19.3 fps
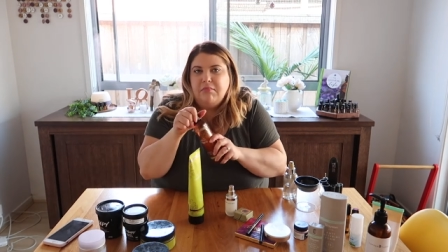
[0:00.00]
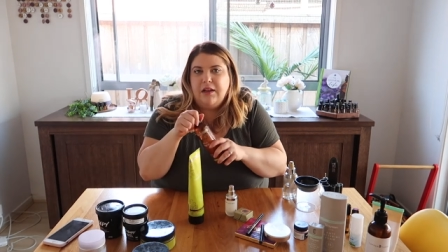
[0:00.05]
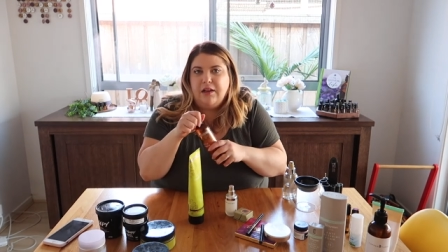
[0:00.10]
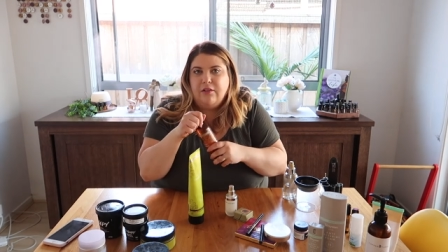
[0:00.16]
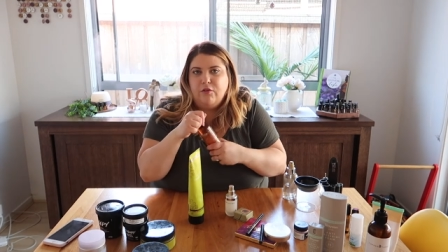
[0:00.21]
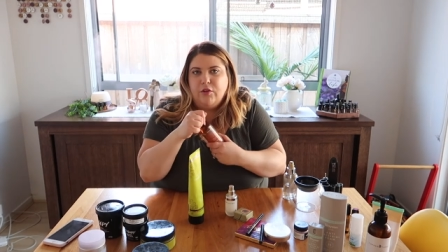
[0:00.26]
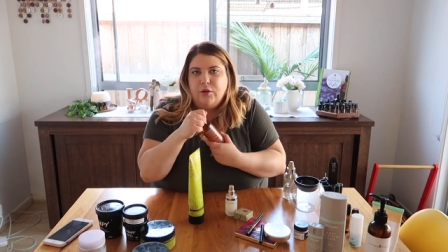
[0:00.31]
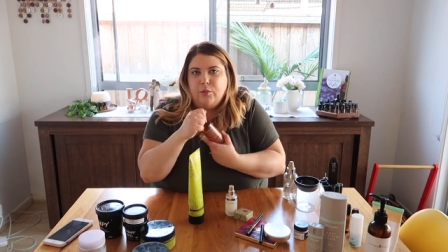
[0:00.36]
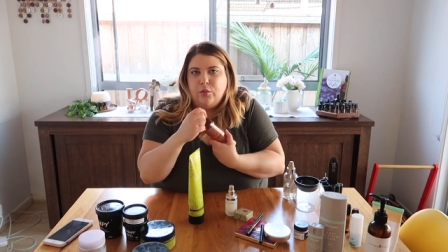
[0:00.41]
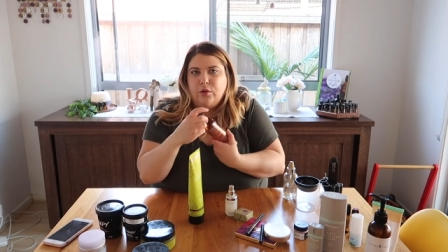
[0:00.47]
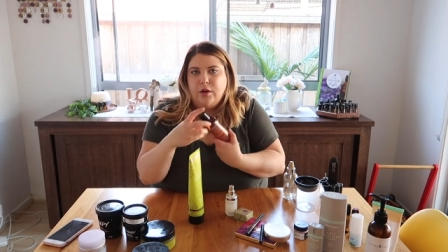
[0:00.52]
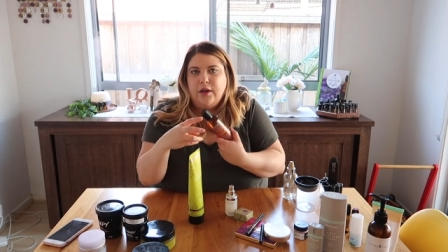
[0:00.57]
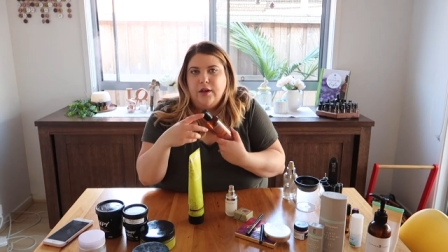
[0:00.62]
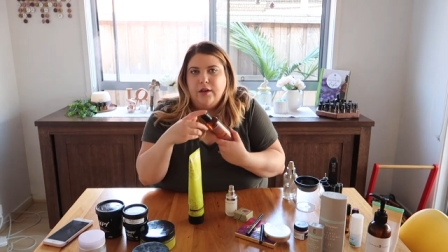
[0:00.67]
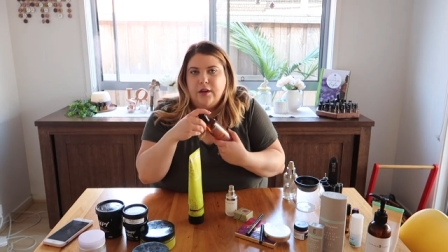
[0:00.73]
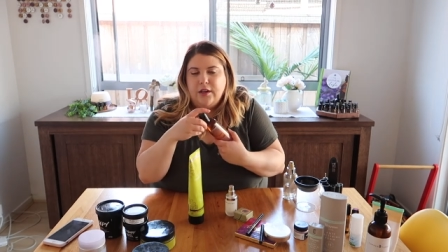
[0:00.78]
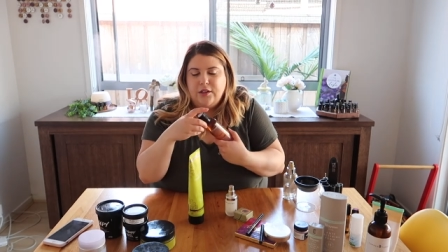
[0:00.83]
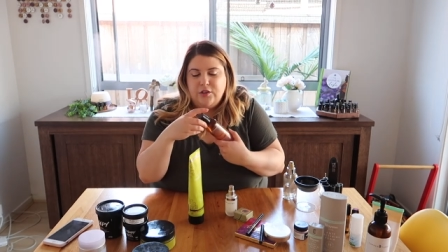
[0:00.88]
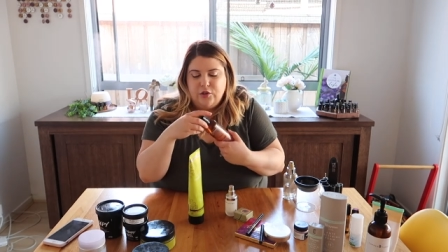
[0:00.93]

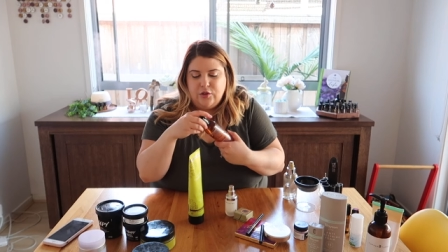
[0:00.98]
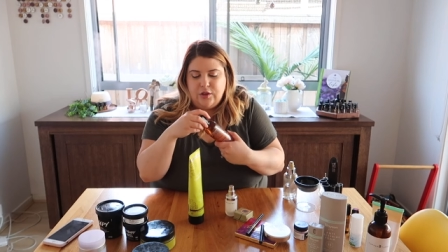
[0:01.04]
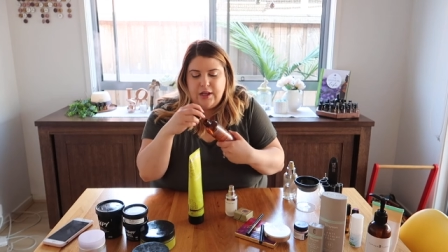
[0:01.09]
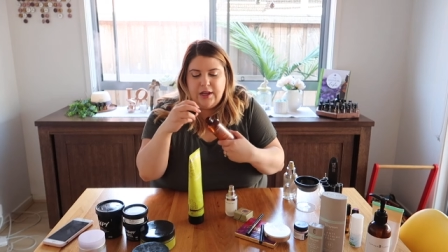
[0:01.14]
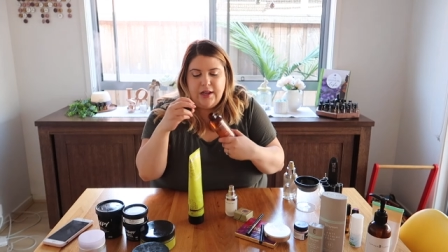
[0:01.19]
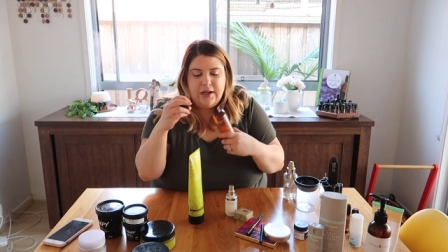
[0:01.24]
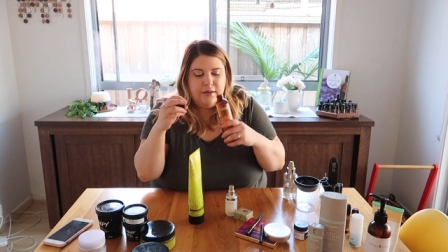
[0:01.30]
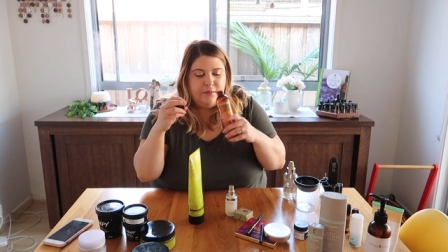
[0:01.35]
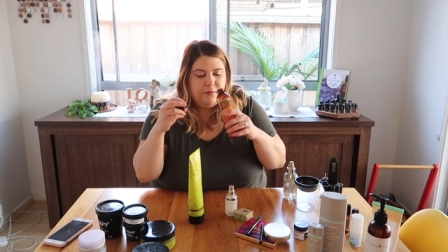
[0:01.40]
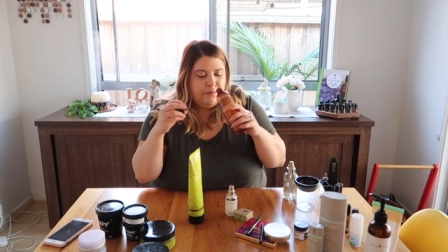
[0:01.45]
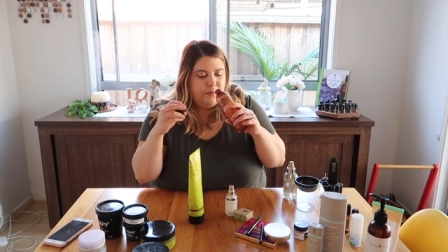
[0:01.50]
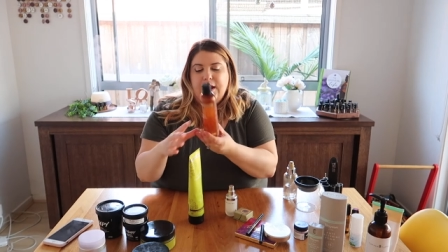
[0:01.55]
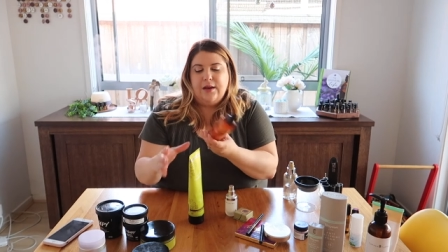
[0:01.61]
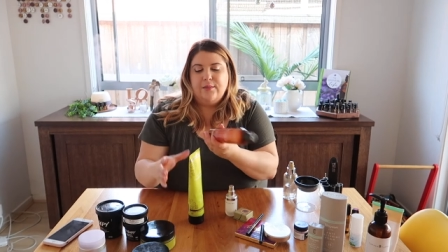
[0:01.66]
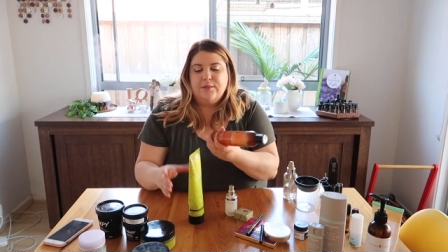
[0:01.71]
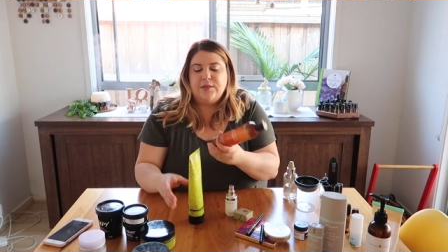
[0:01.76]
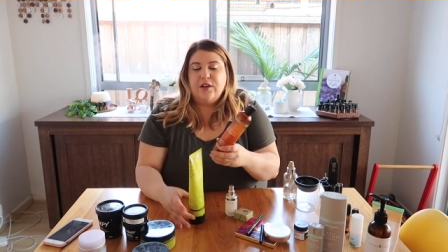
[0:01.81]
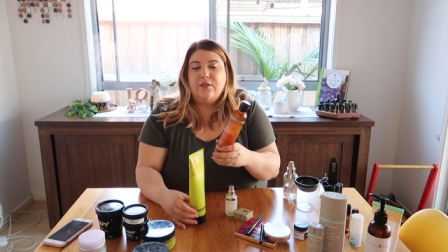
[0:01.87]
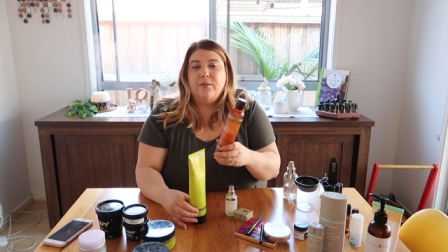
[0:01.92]
brand I do that.
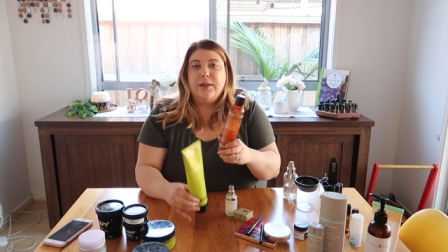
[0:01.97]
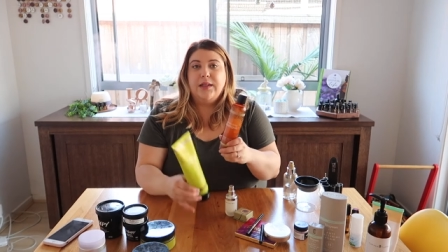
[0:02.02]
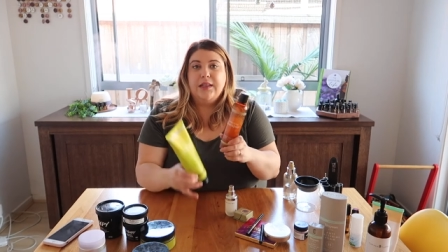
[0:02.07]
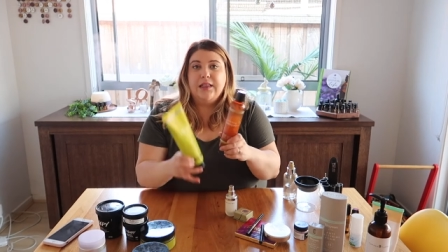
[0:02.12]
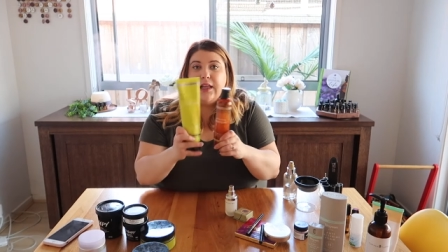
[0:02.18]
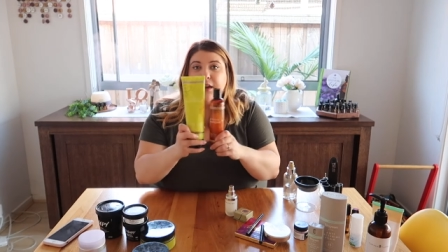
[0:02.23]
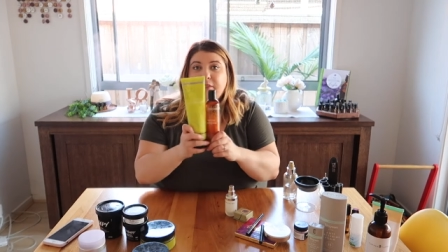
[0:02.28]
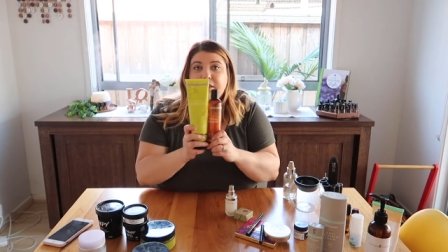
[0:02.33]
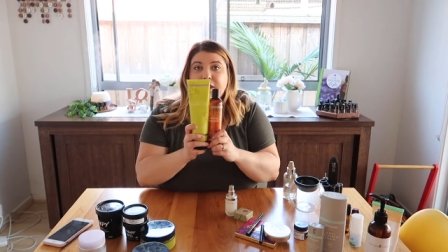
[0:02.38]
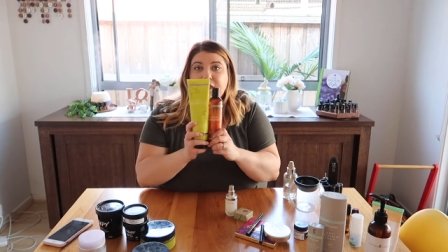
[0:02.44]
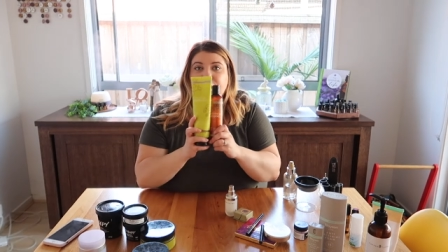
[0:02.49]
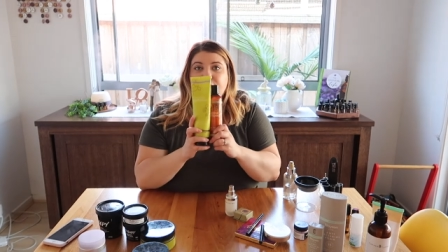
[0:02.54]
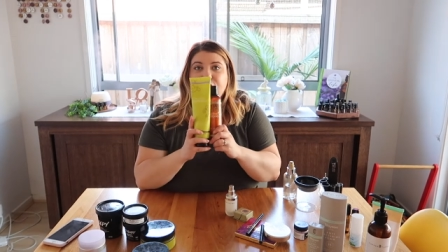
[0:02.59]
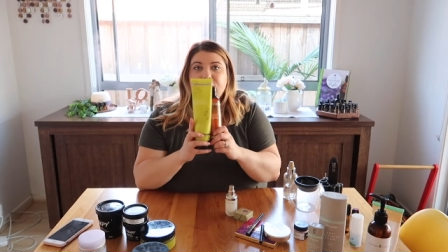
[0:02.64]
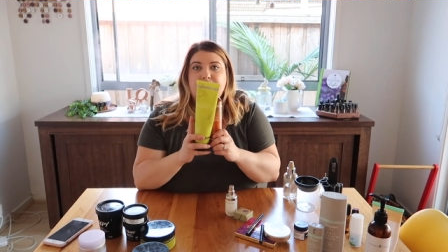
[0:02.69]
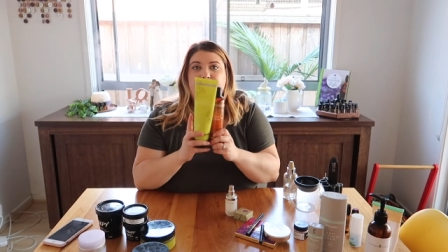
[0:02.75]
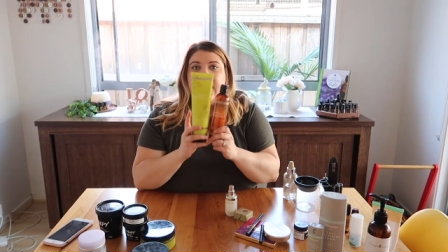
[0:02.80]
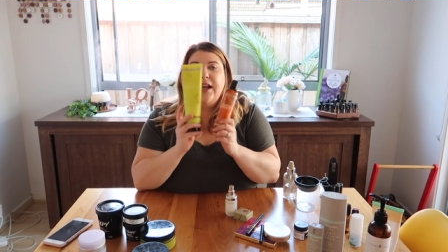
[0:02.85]
So I've been loving those,